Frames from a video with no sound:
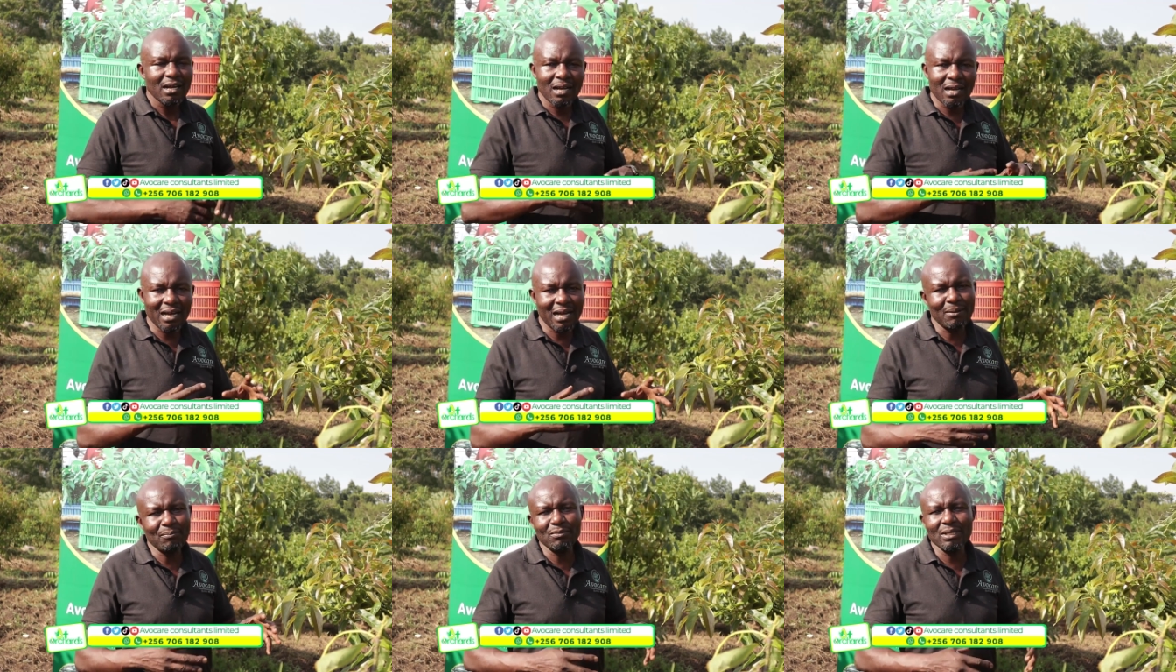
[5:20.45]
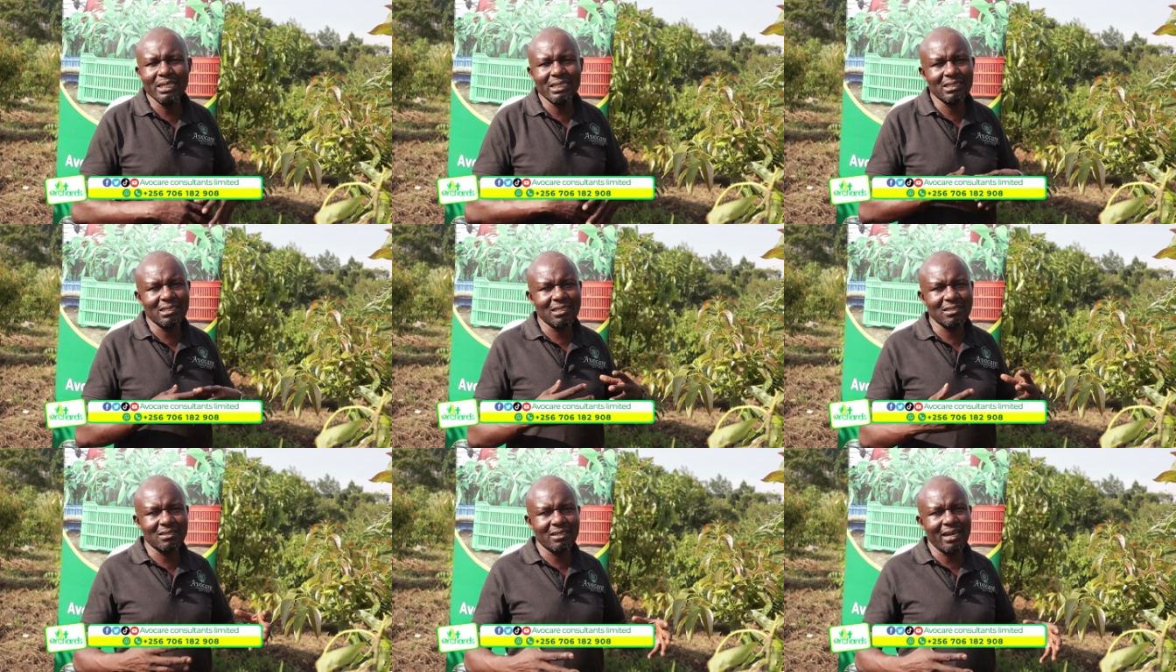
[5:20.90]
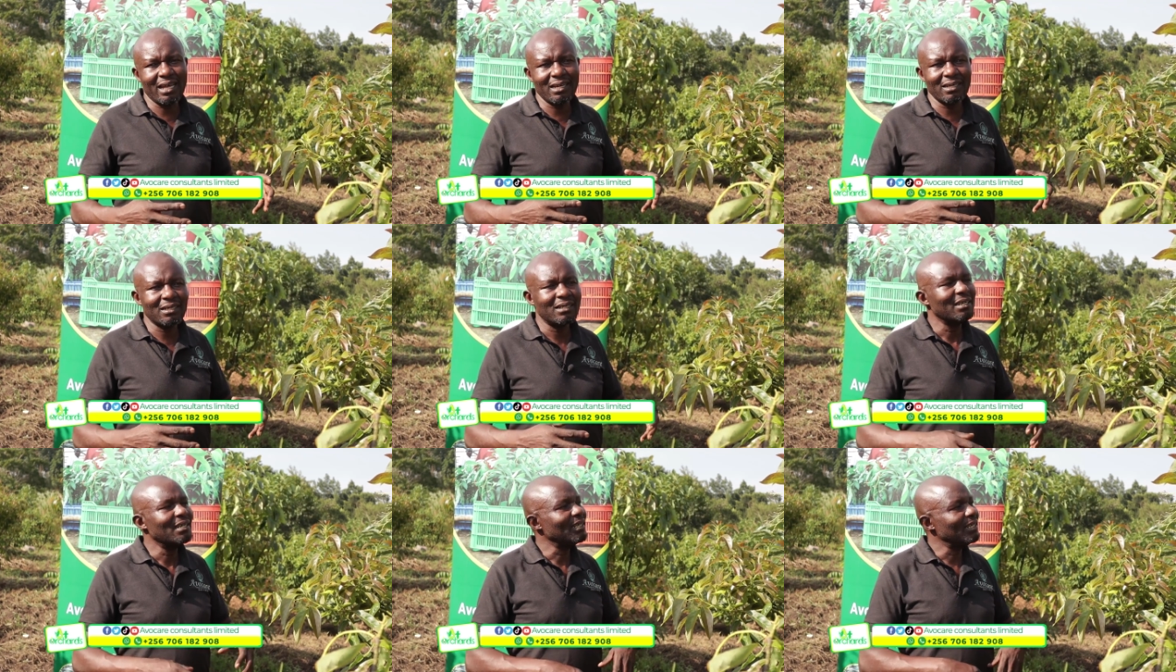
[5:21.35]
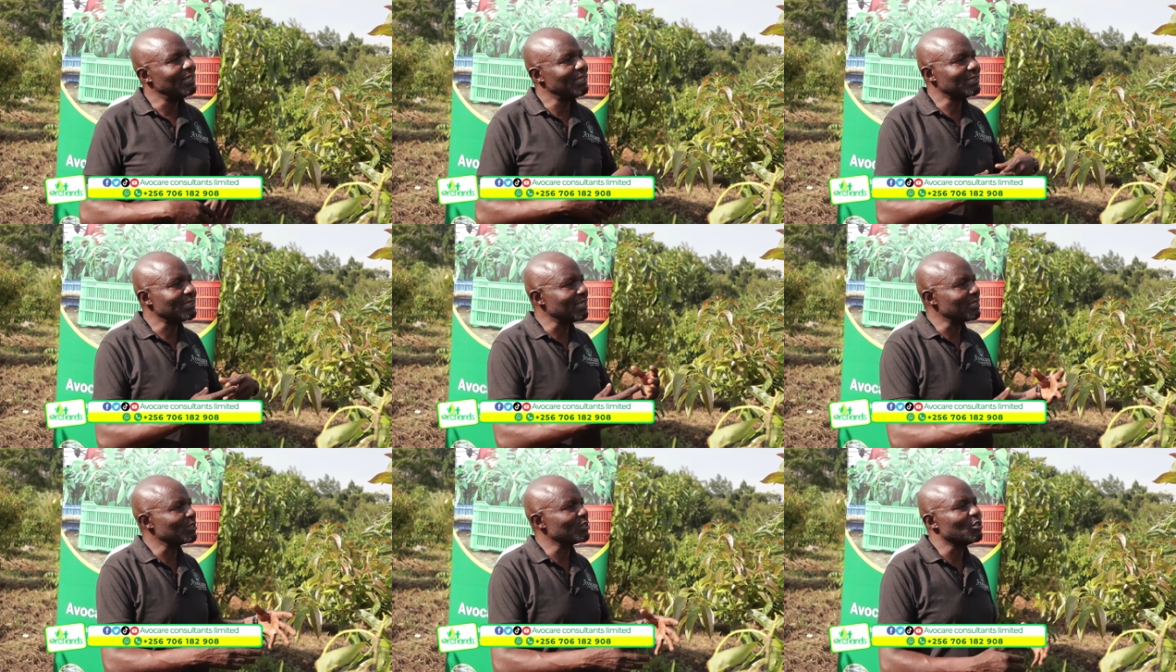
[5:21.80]
Come, let us learn,
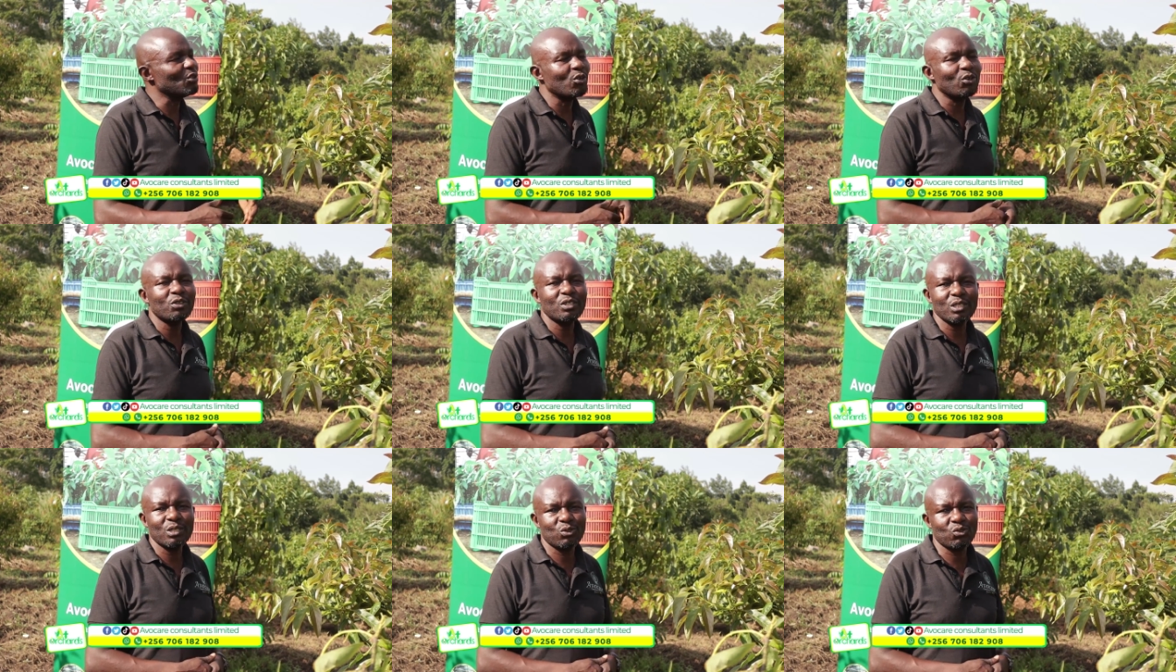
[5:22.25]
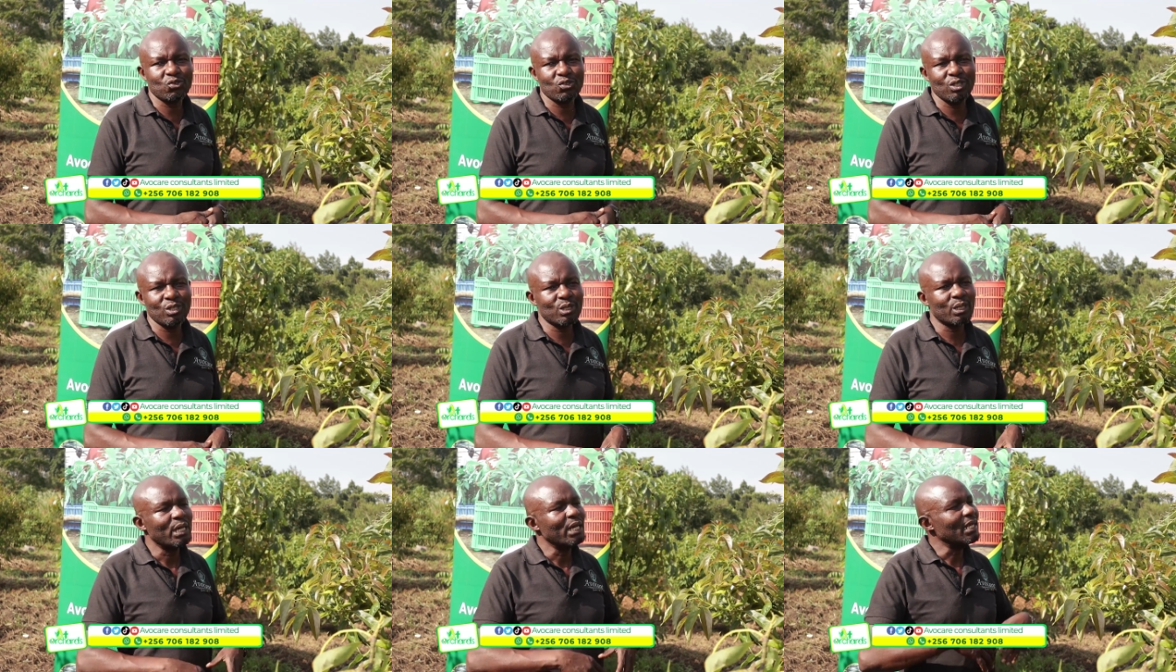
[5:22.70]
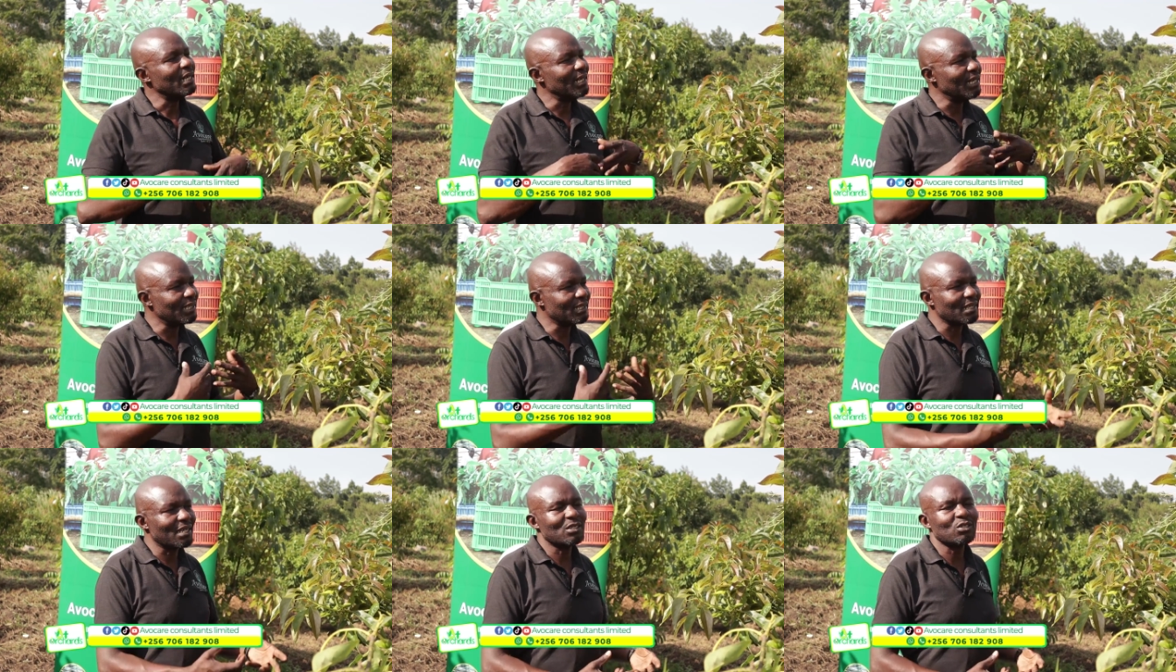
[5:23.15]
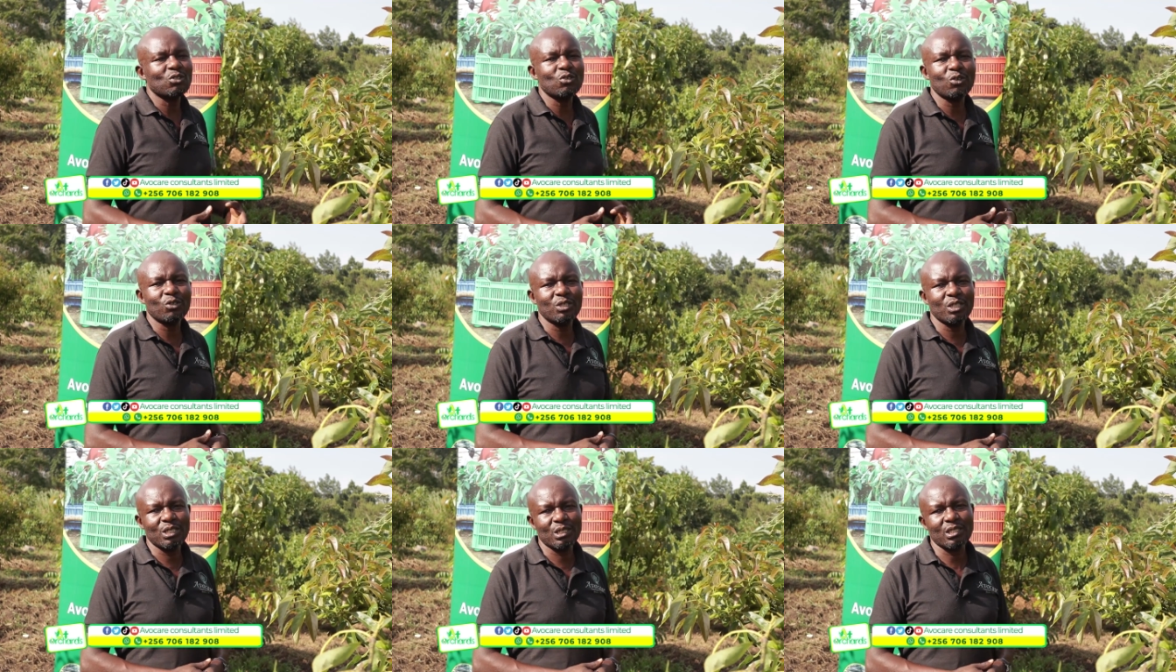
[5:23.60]
let us grow these trees, let us
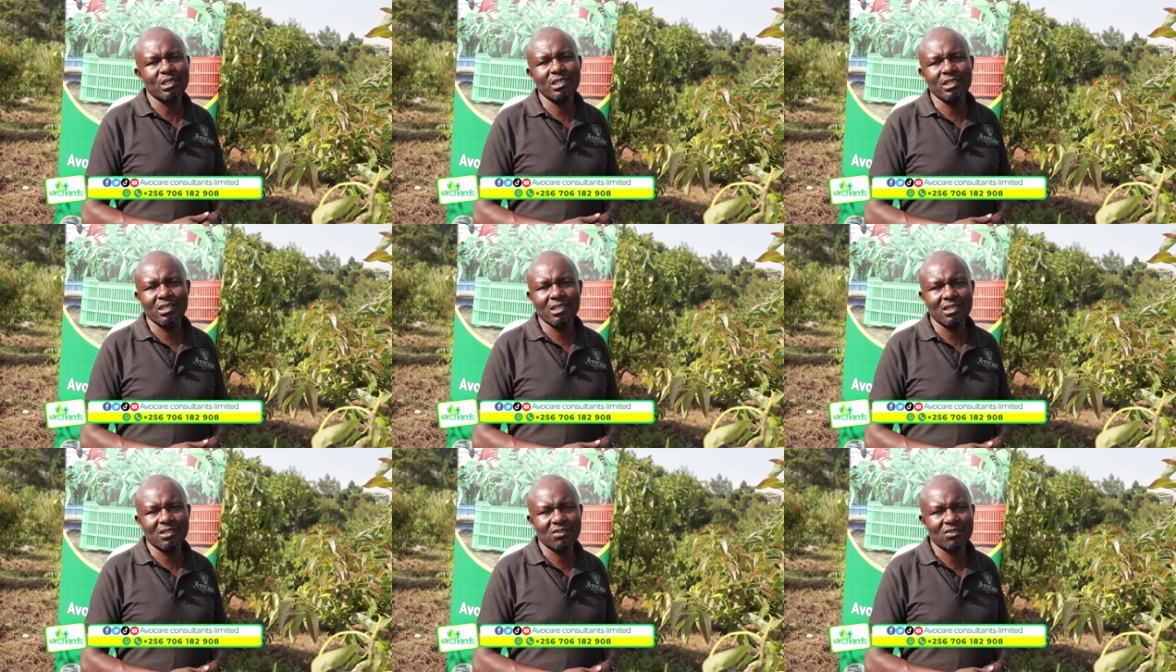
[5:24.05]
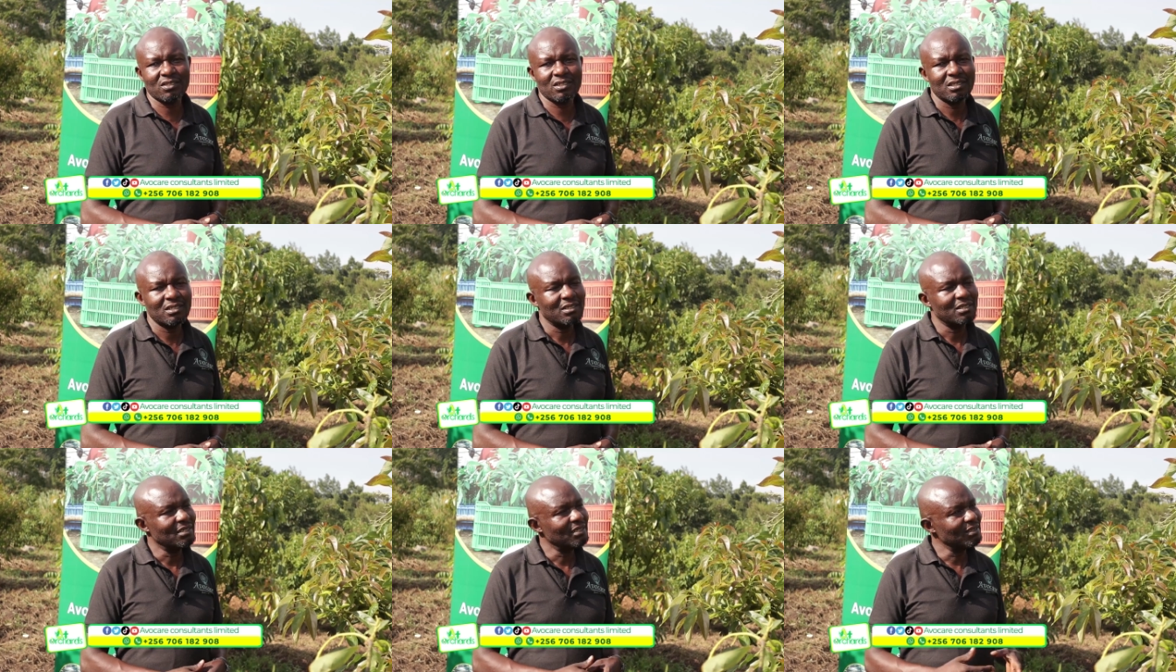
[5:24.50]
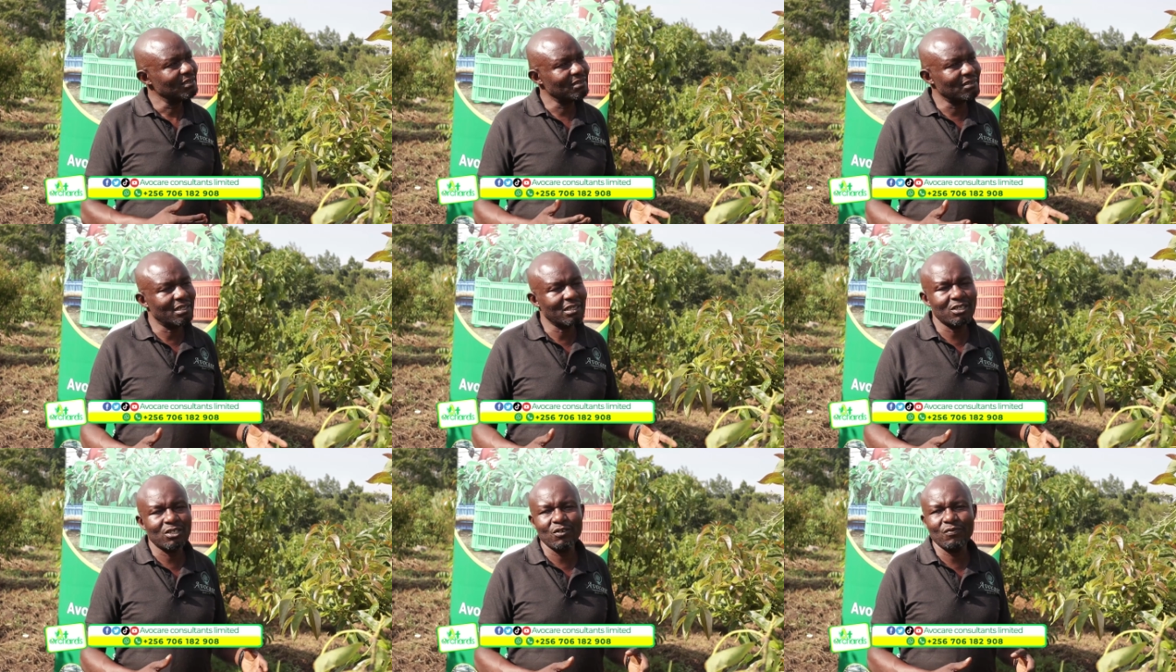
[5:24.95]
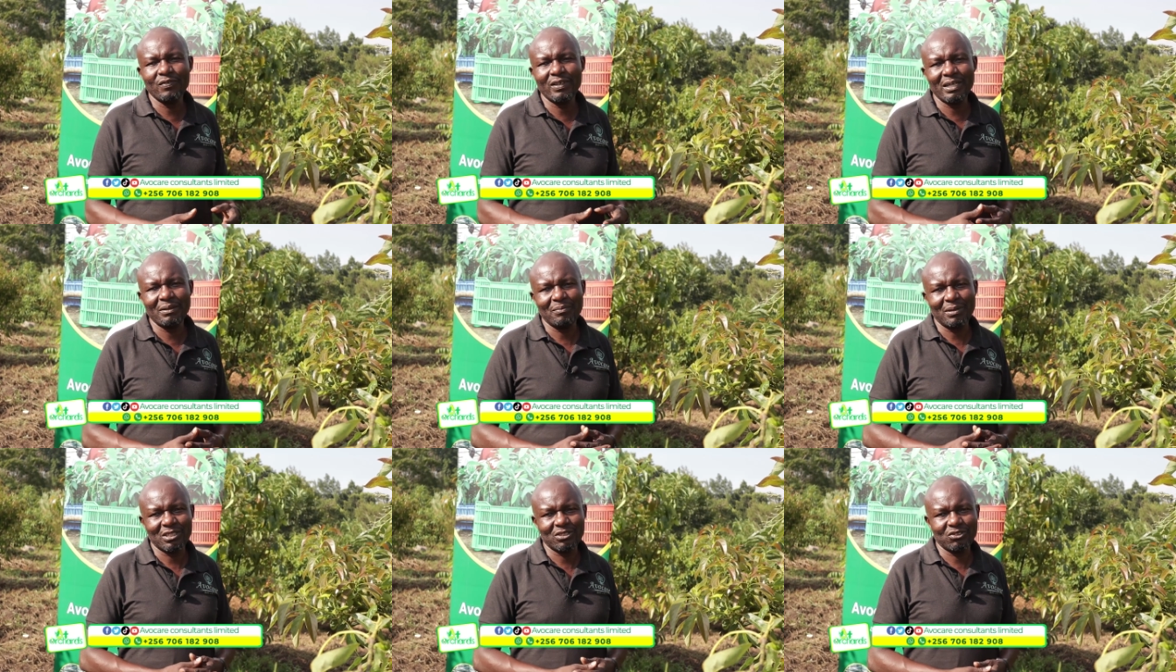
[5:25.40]
grow this industry. Thank you
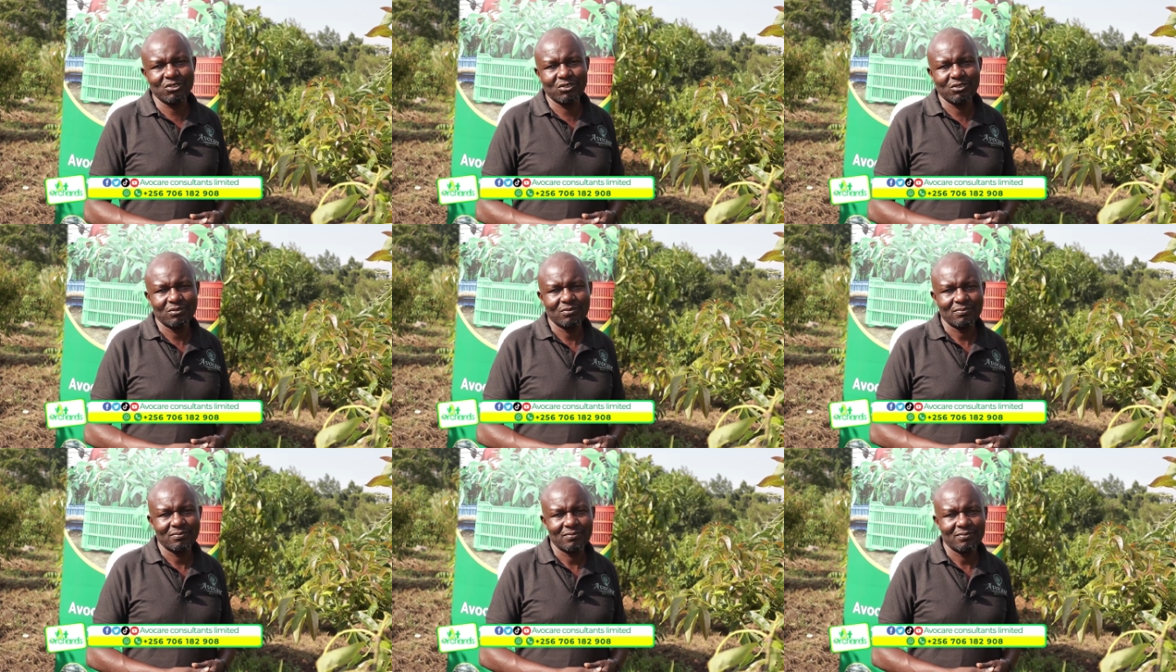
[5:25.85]
very much.